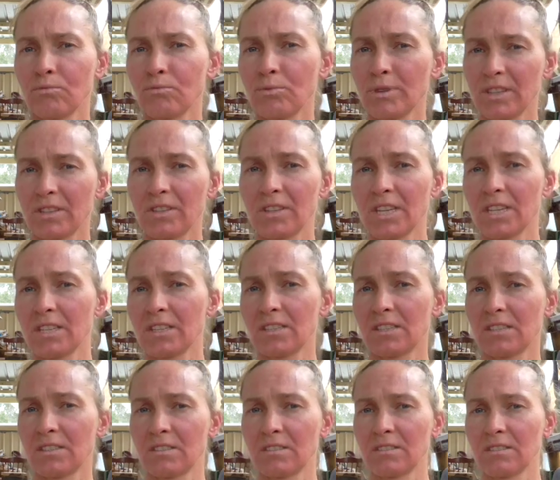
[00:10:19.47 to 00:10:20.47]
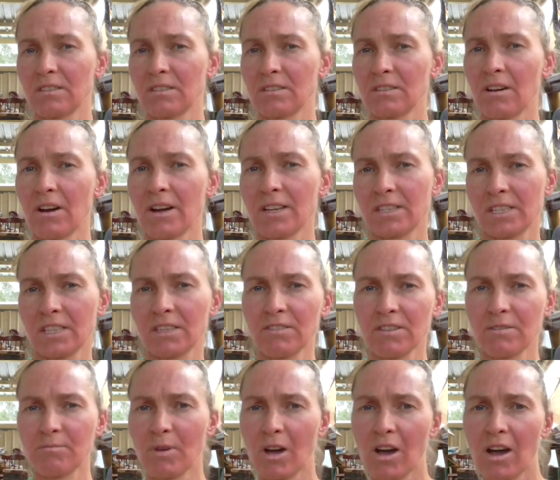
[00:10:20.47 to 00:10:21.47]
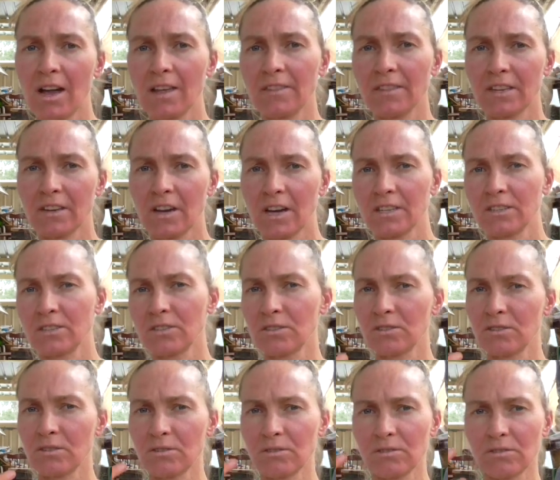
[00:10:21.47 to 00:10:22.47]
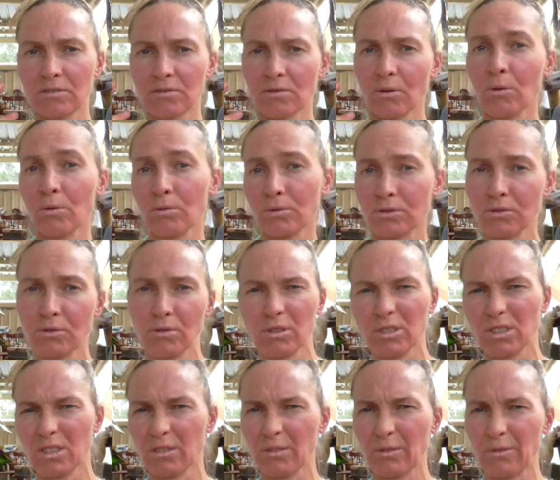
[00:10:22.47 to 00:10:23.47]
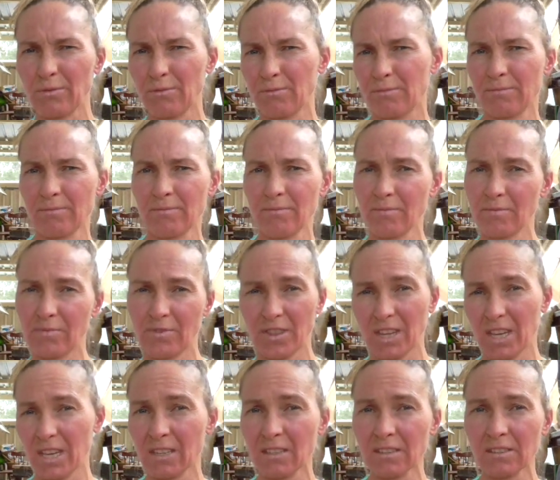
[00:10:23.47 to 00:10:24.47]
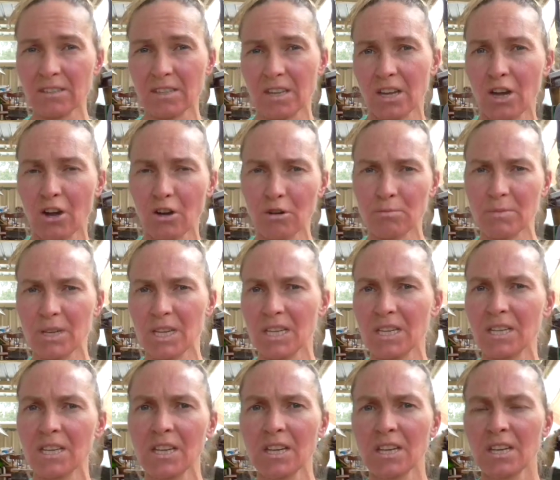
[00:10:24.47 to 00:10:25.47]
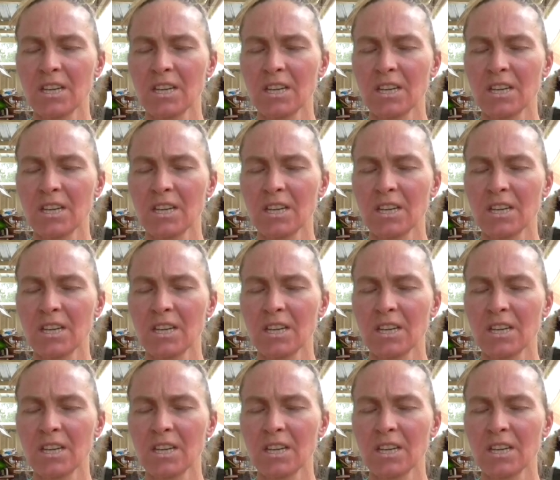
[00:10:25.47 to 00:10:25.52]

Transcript: with this idea in mind, that I use all sorts of things to help me